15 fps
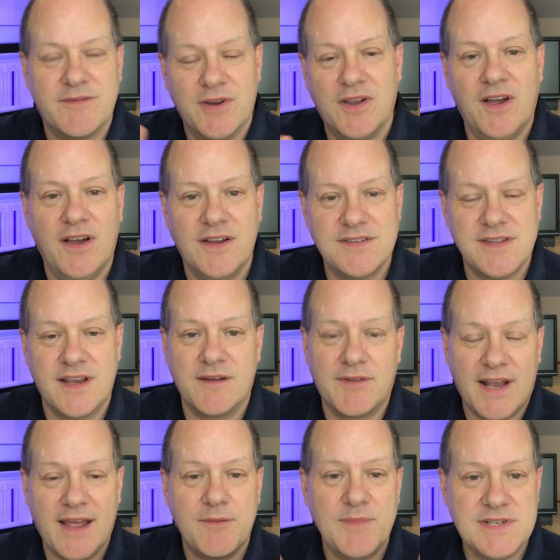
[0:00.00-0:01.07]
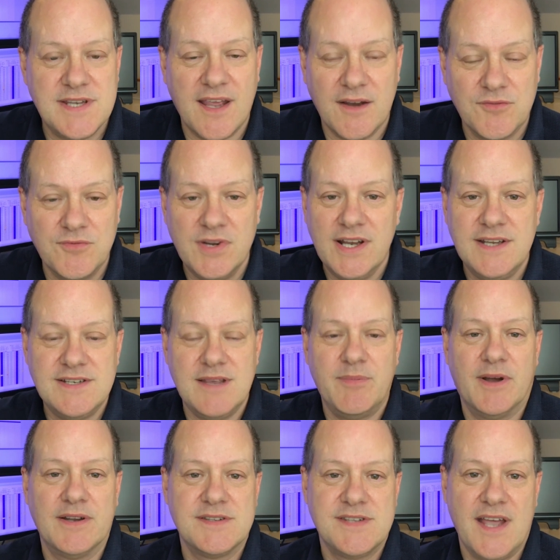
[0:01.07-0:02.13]
have occurred that have allowed me to get a really
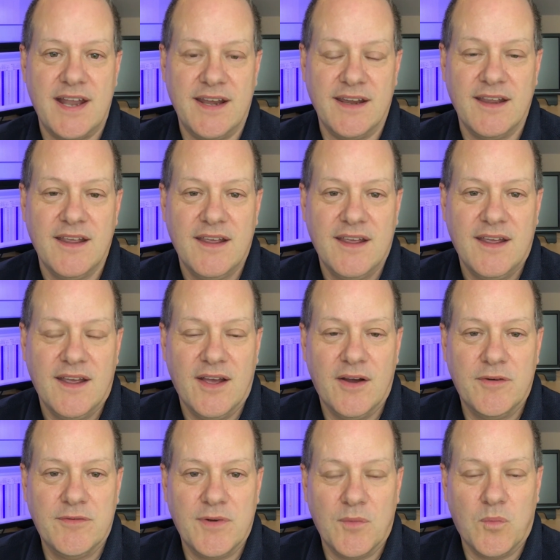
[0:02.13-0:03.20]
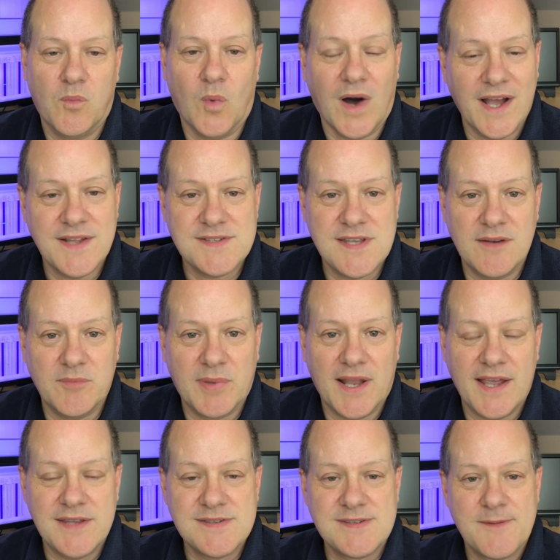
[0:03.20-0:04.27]
deep understanding of why it's in
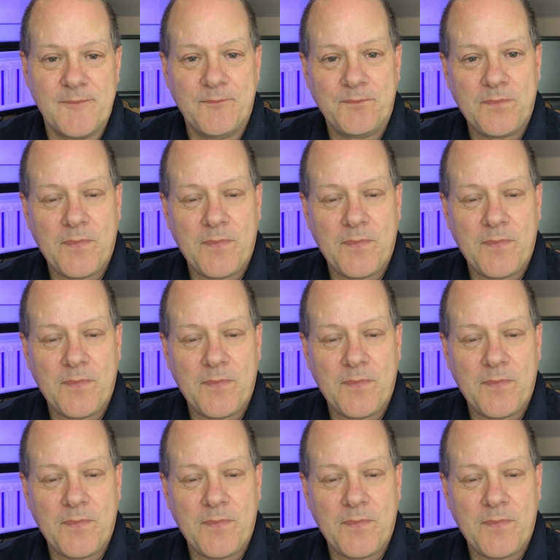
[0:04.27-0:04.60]
place,